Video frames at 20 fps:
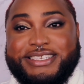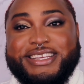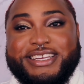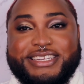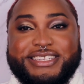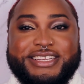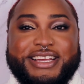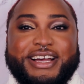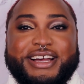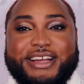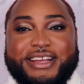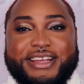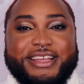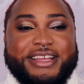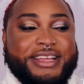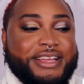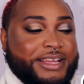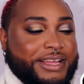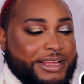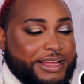TikTok,
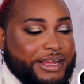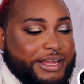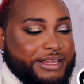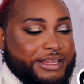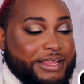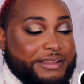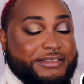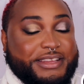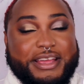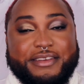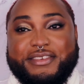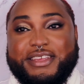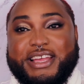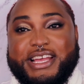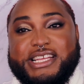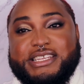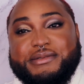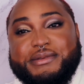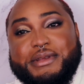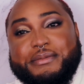I'd love to have you
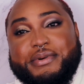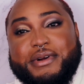guys be